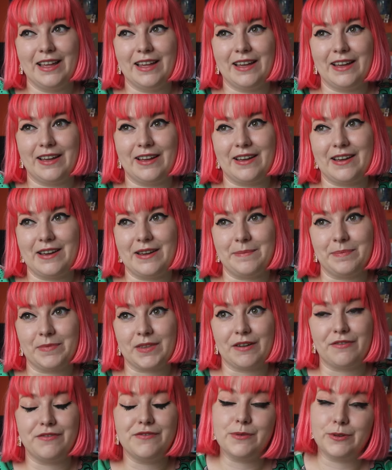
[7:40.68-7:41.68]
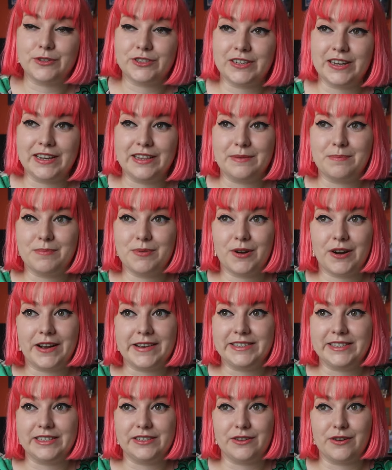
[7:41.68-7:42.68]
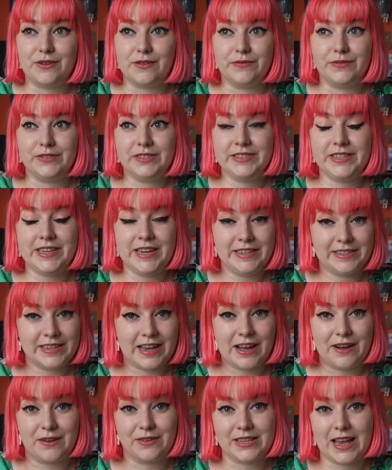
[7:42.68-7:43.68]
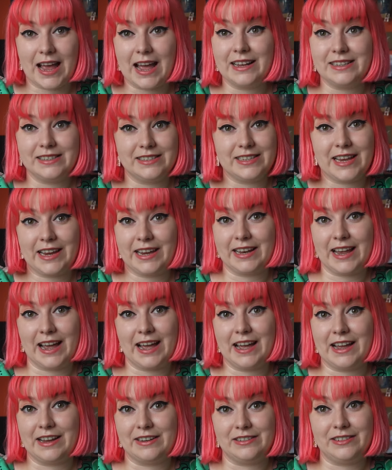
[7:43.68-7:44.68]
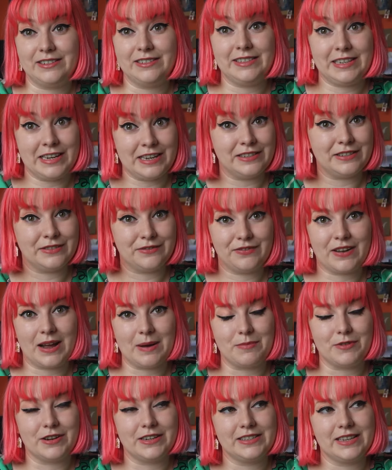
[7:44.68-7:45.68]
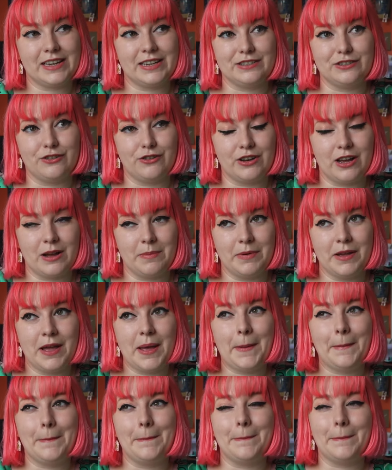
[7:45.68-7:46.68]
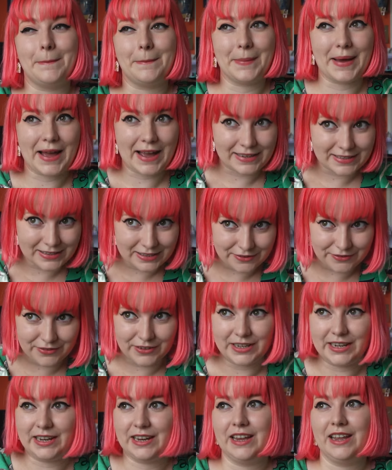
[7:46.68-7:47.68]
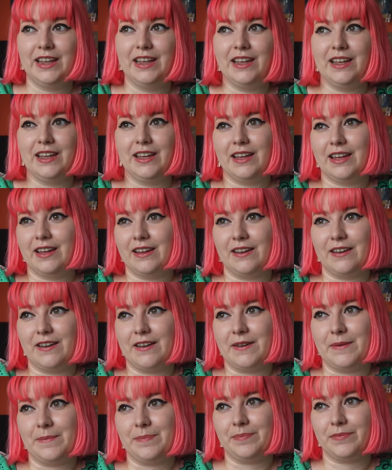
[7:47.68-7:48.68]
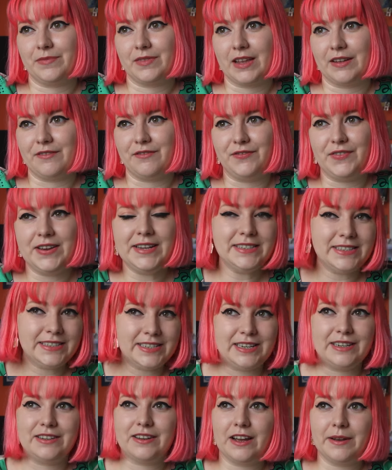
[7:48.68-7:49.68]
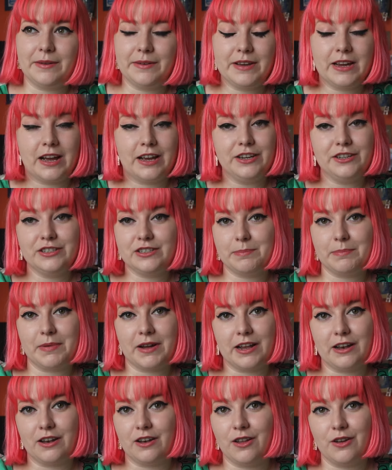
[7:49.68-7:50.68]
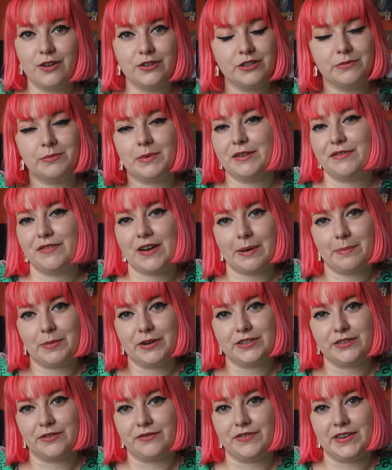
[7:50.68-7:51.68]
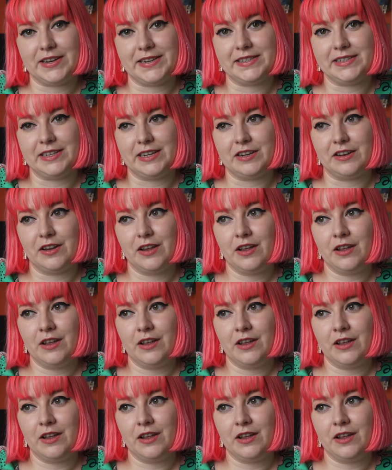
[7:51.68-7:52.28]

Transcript: Unfortunately, the prices of tea towels and secondhand decent fabrics has gone up massively. And Vinted, I used to buy loads of my fabrics on Vinted,